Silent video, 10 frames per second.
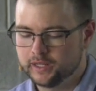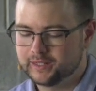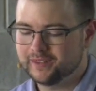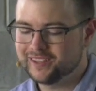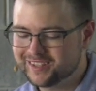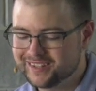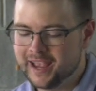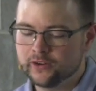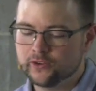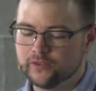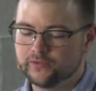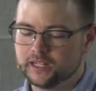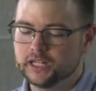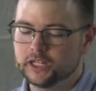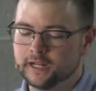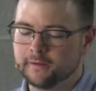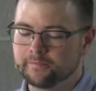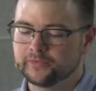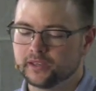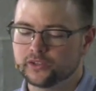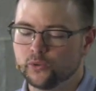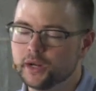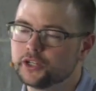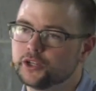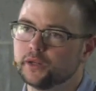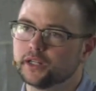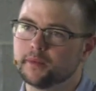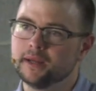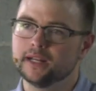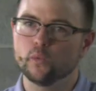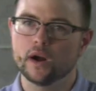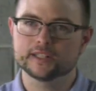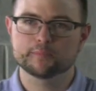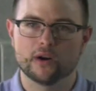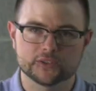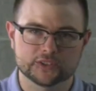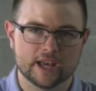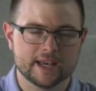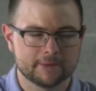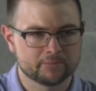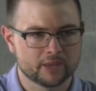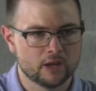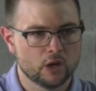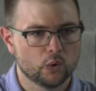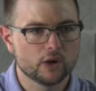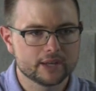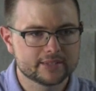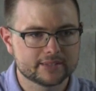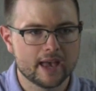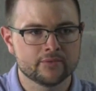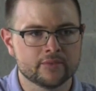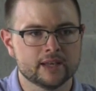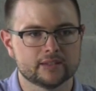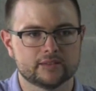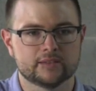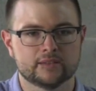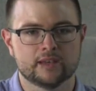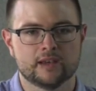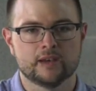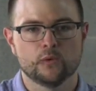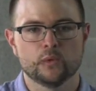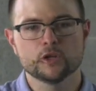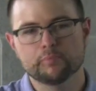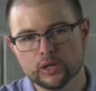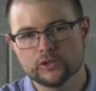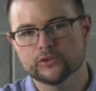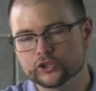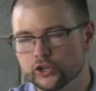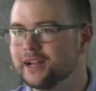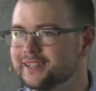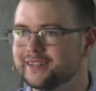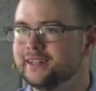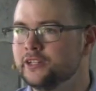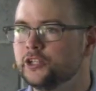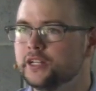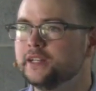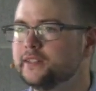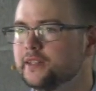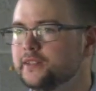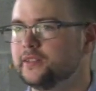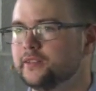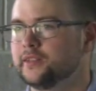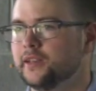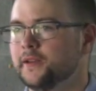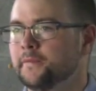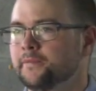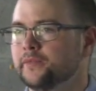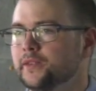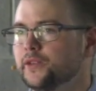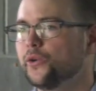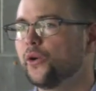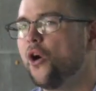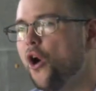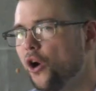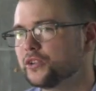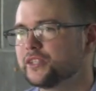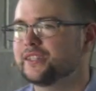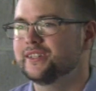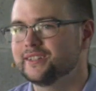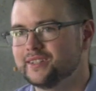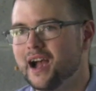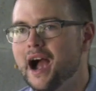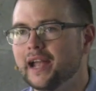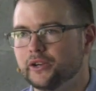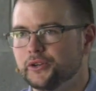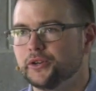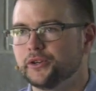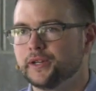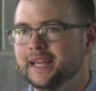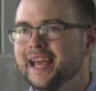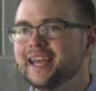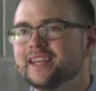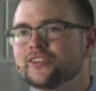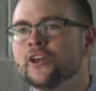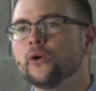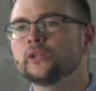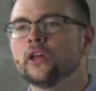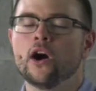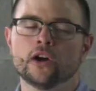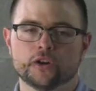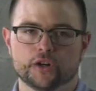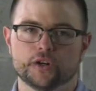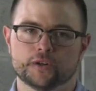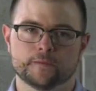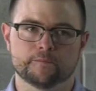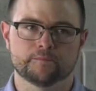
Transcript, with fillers: to the standard of teaching to which you were committed. What is Paul saying? Well, he's saying this. When you put your trust in Jesus, your heart's desire is no longer